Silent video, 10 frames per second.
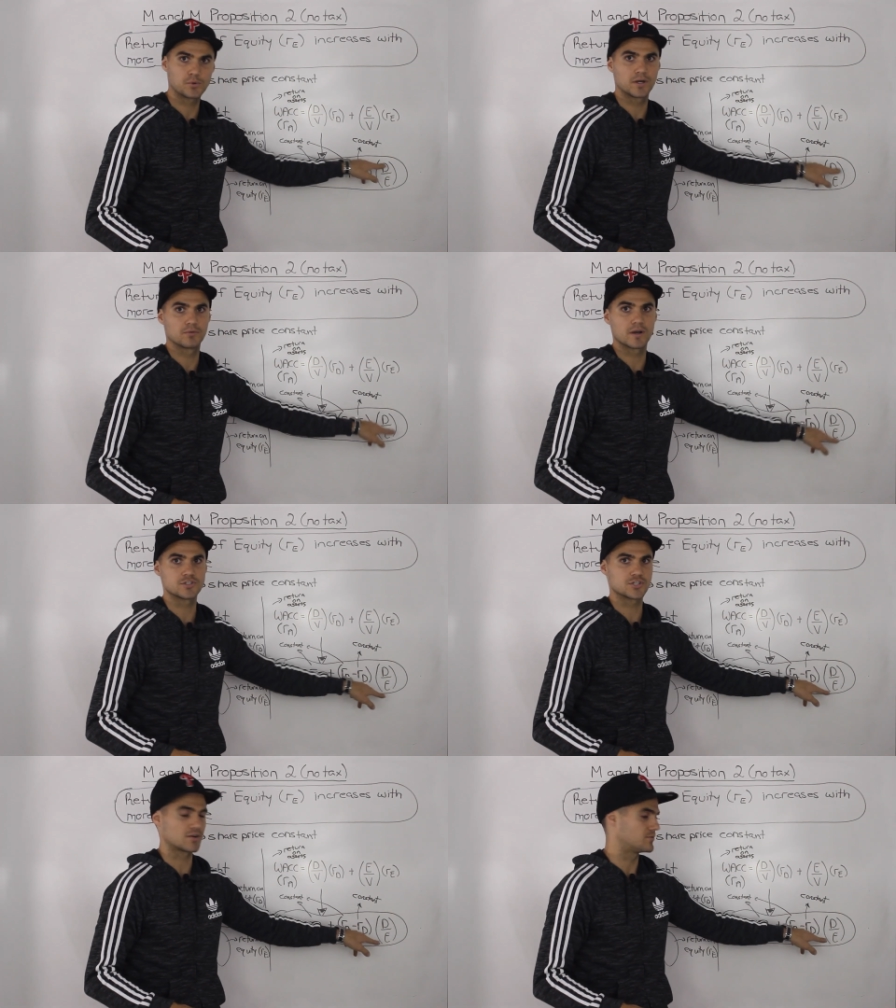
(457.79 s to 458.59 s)
equity
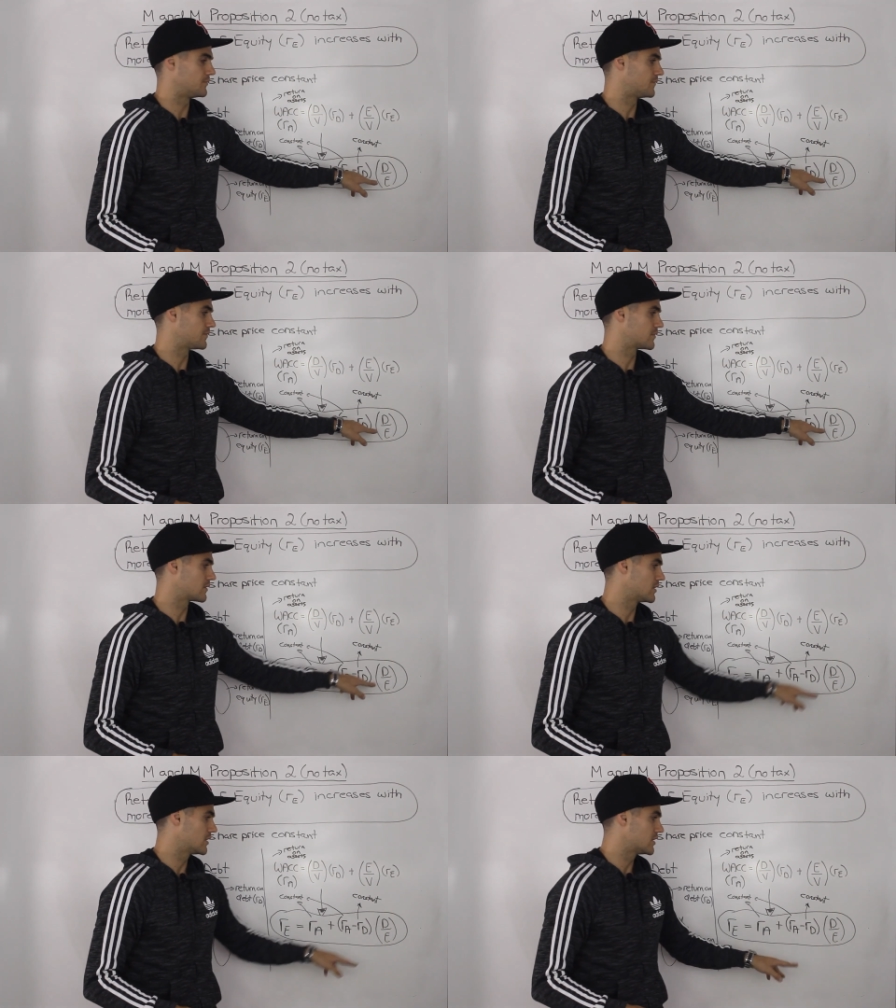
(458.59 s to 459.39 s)
ratio.
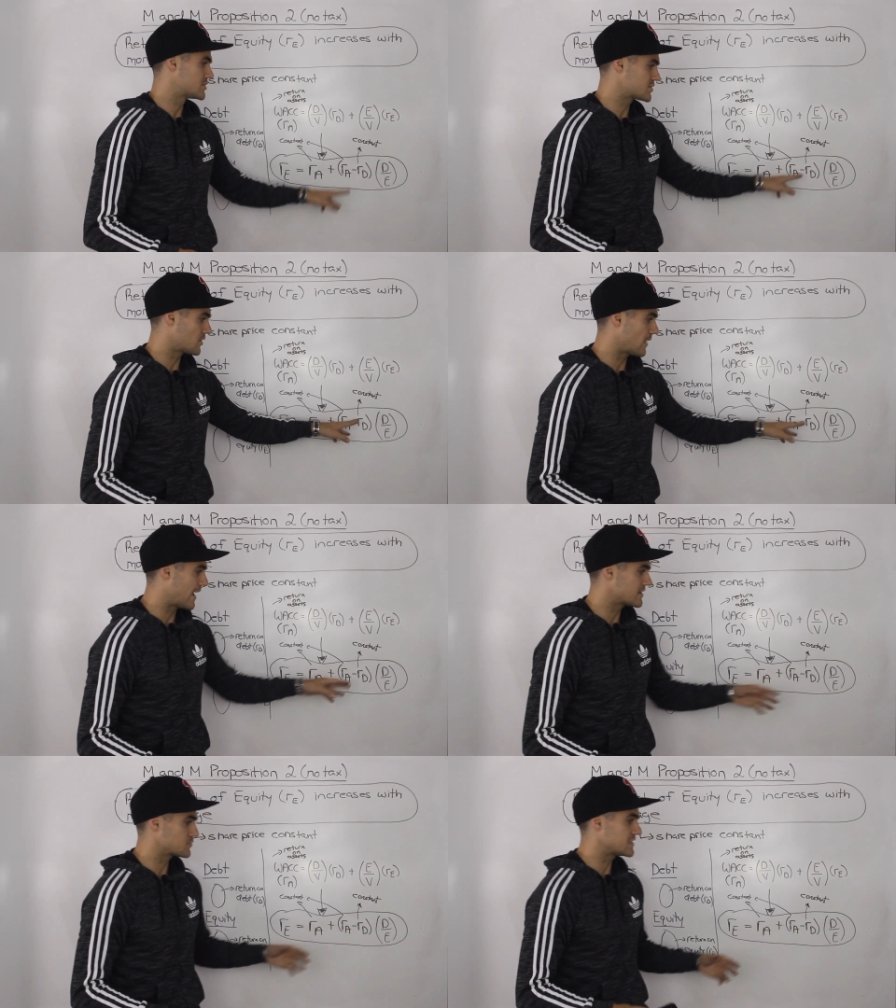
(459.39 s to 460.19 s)
So
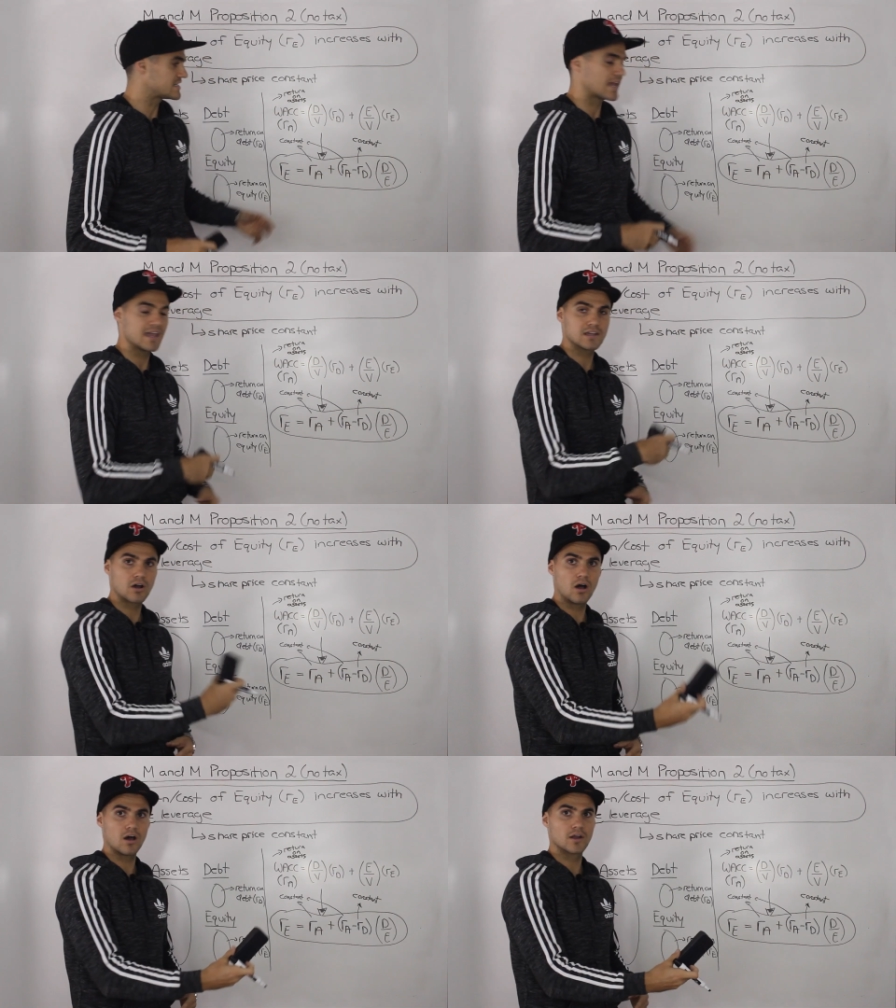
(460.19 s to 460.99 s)
as we
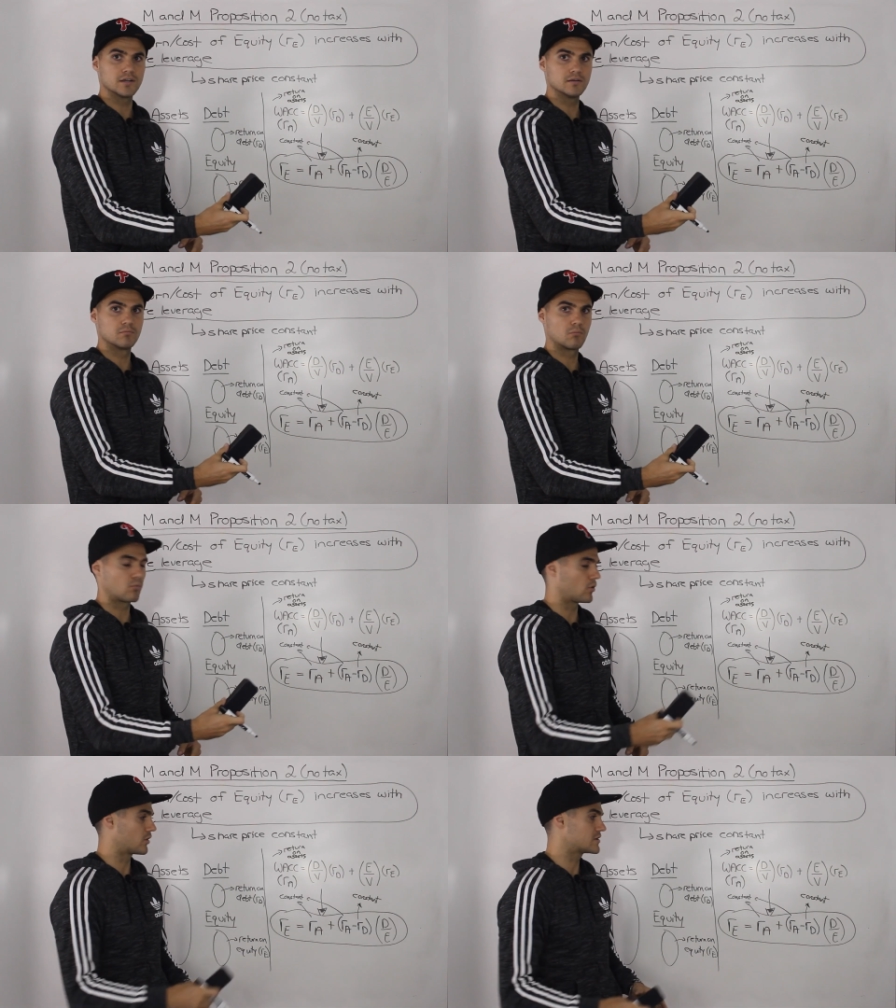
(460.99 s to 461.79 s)
take on
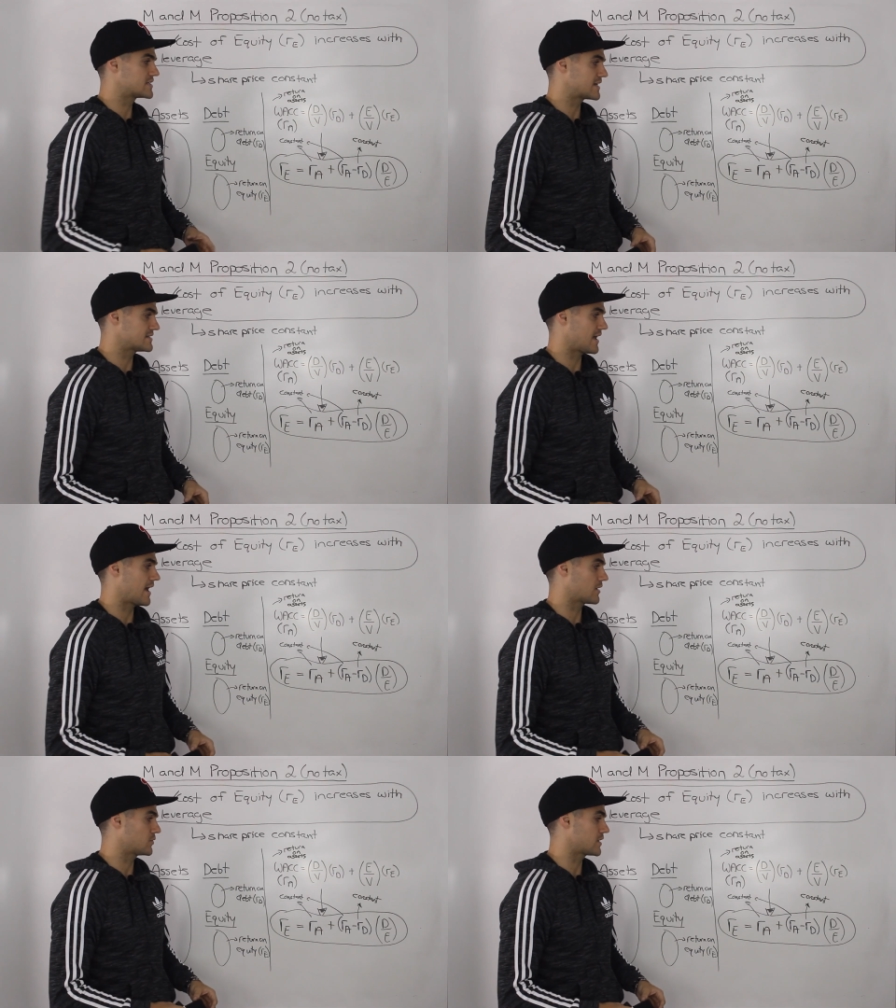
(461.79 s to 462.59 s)
more debt
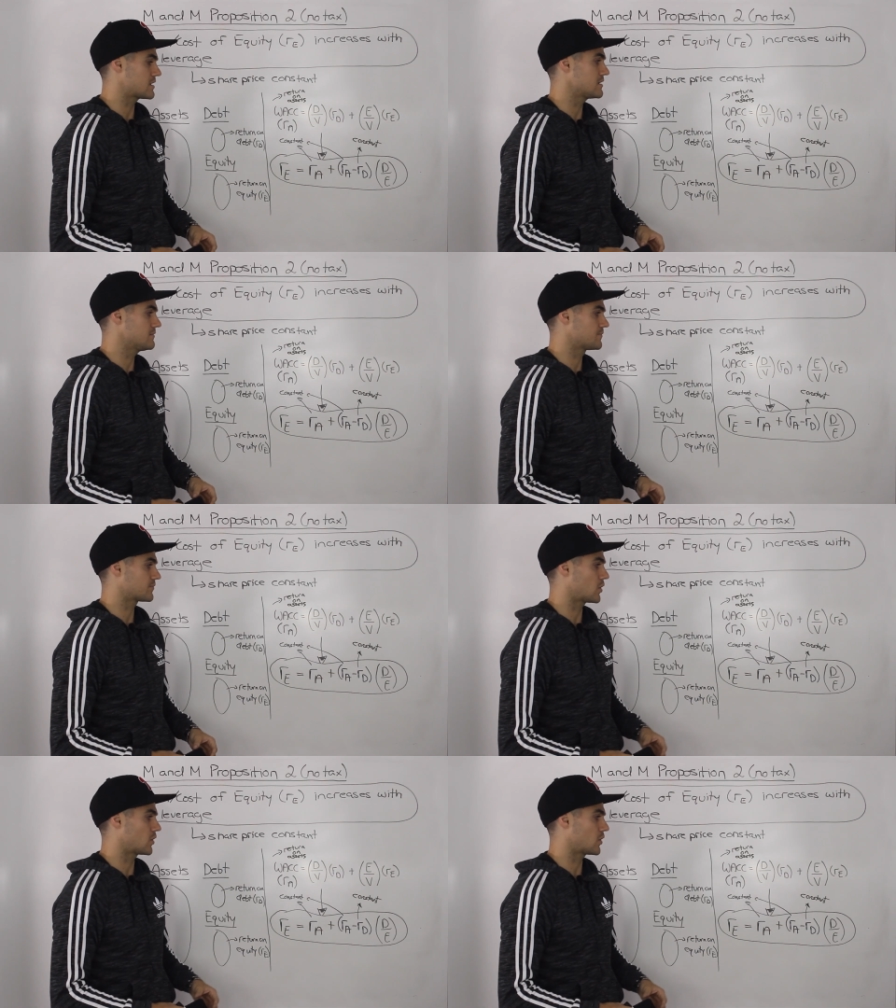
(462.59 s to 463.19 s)
to equity,